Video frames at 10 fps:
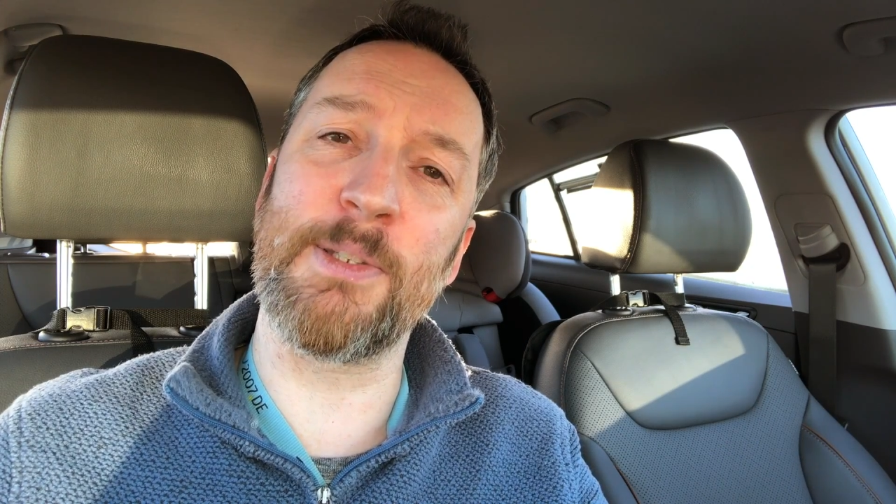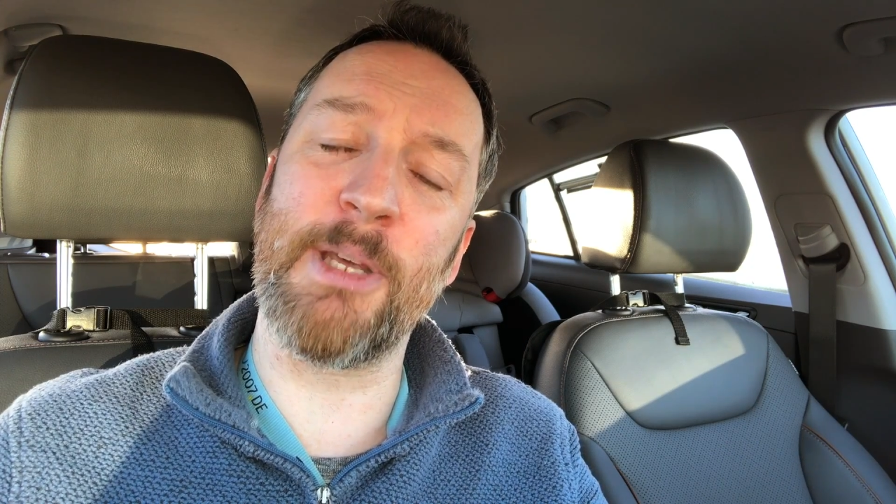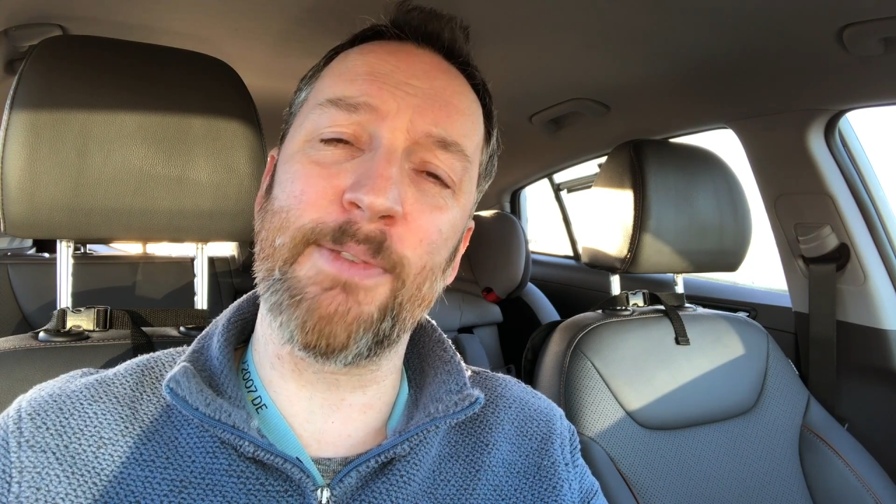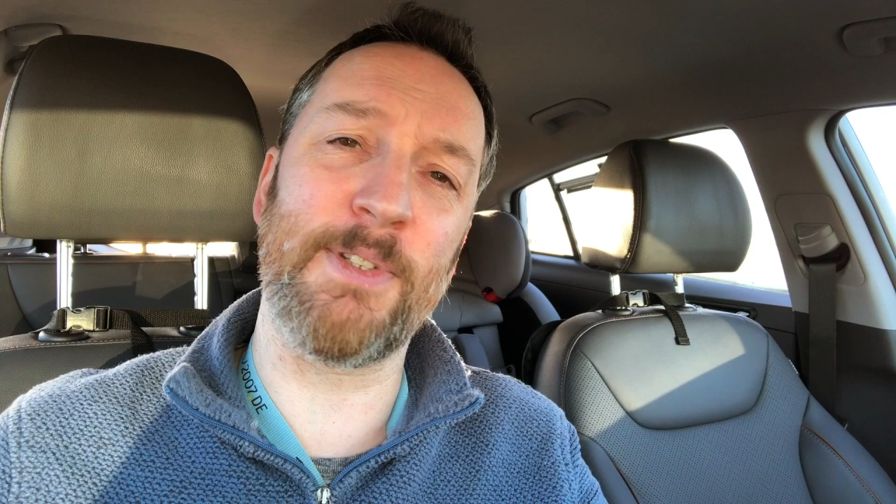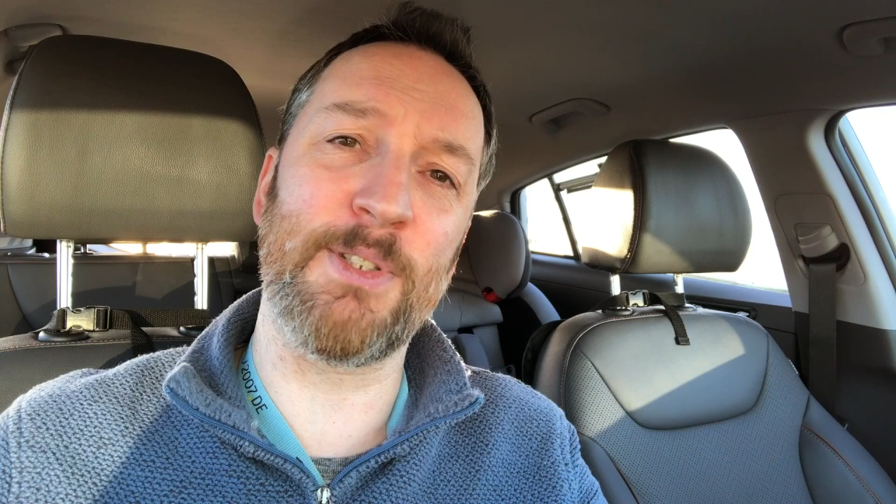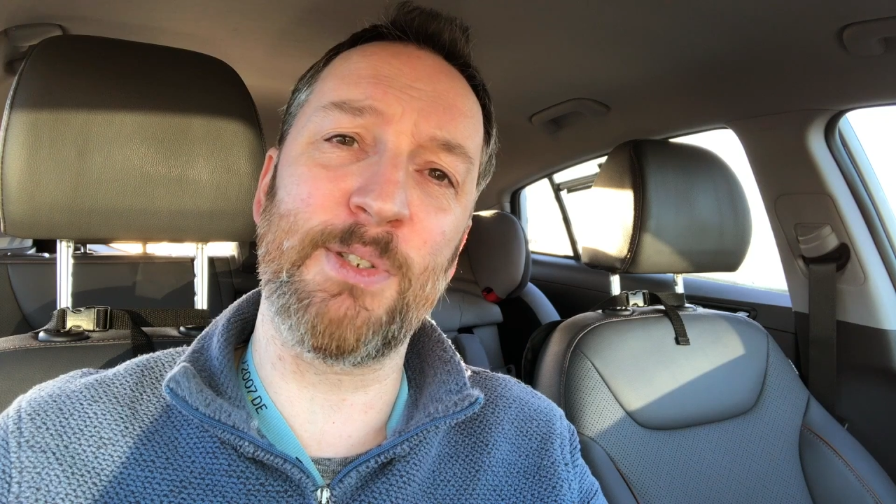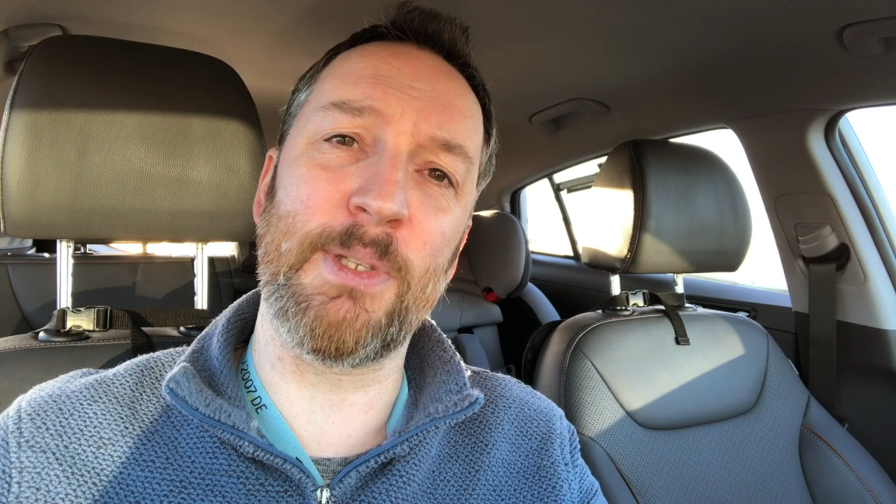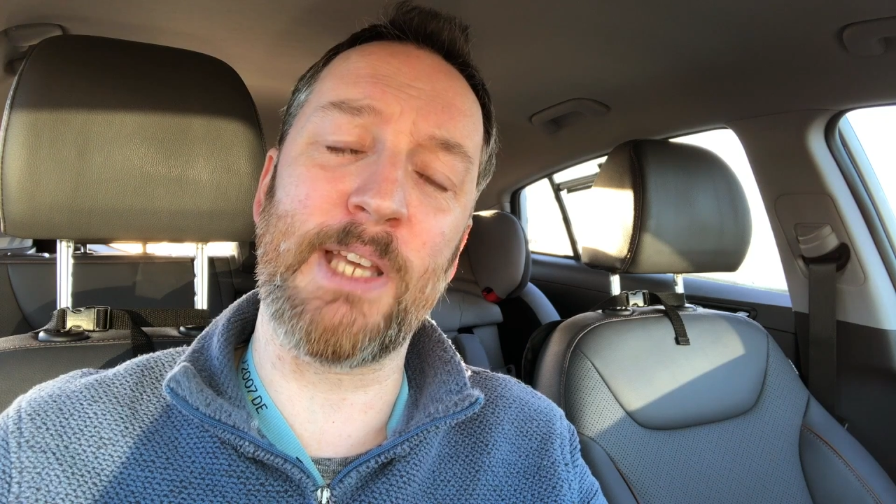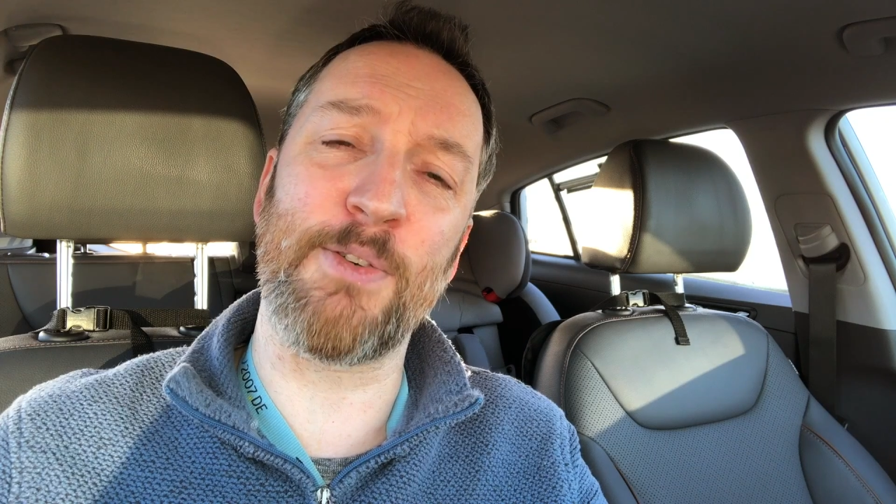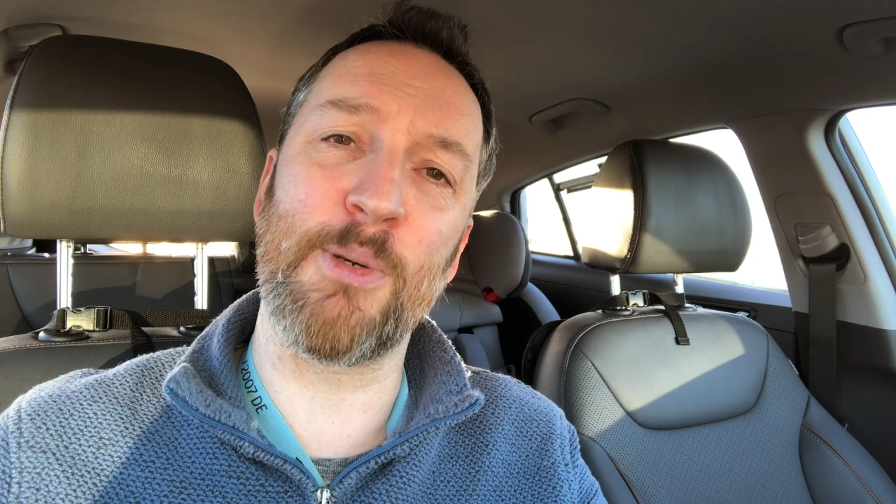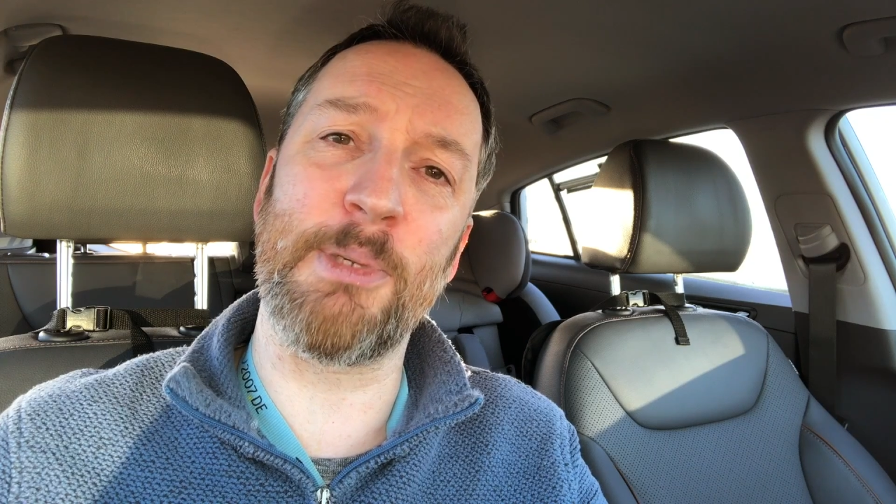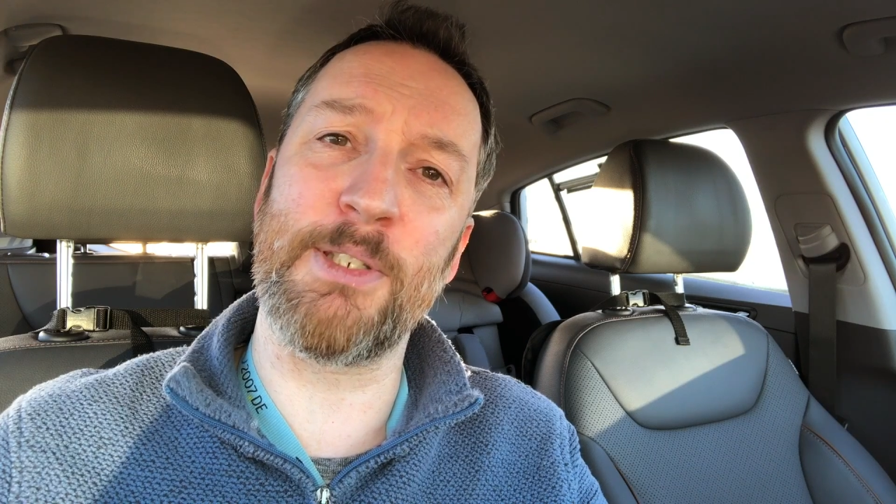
the benefits of doing that are a bit